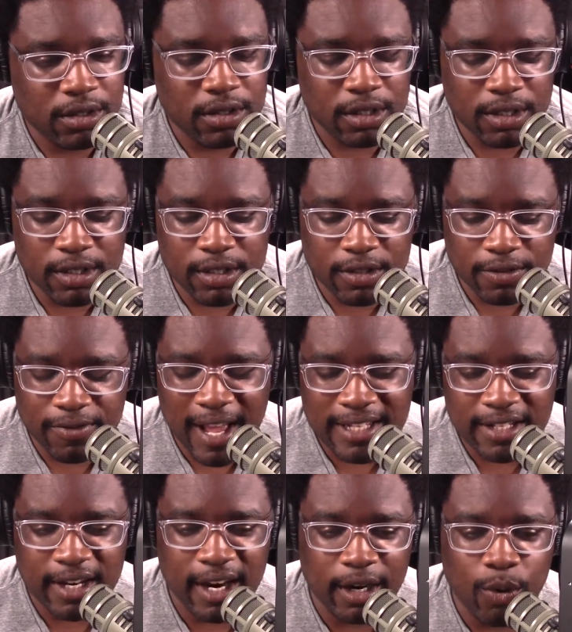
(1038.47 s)
So this is
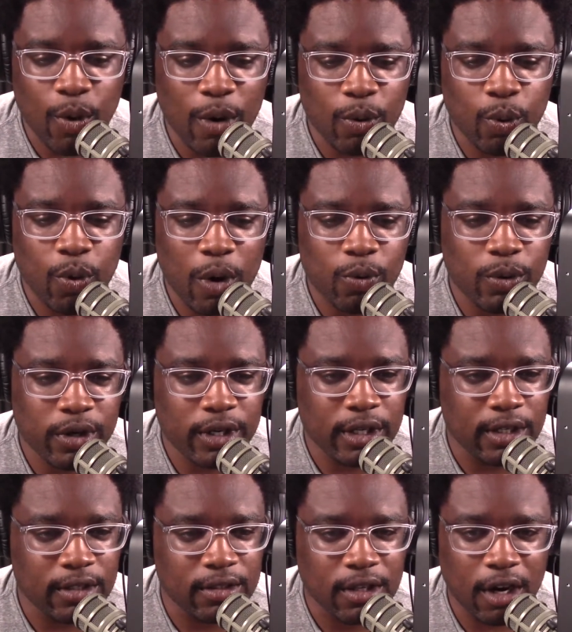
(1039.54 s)
fascinating. What
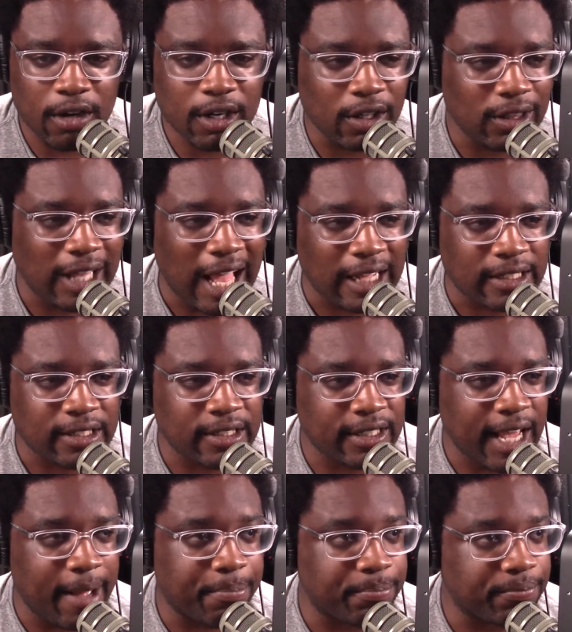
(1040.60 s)
would call it a
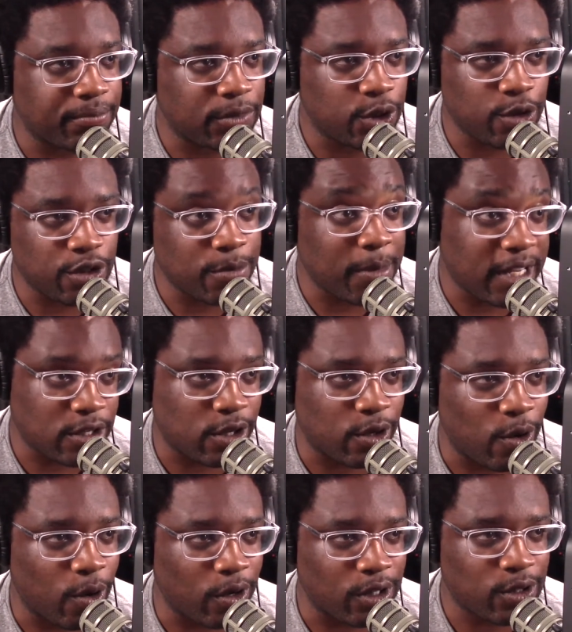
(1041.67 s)
lockstep 2-semester
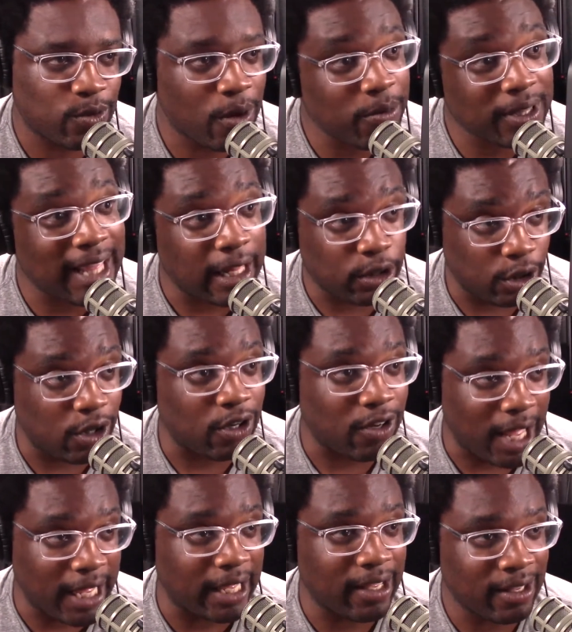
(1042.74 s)
course? What would that look
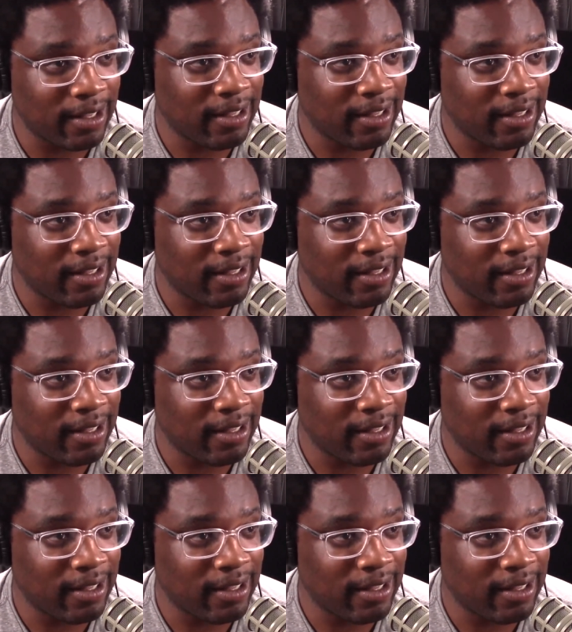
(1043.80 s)
like